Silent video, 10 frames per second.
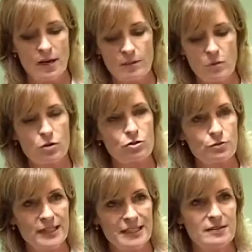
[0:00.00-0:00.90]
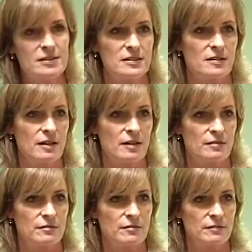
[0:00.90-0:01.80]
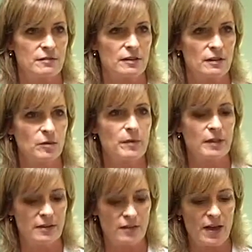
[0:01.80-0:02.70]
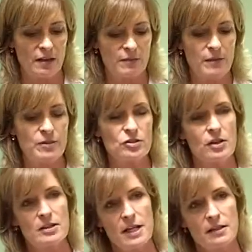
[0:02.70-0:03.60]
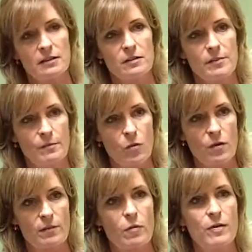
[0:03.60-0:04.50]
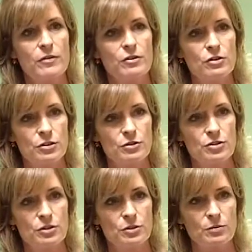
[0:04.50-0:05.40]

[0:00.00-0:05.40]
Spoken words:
You add more greens in there, a little bit like that. Maybe saute a little bit more than you're used to.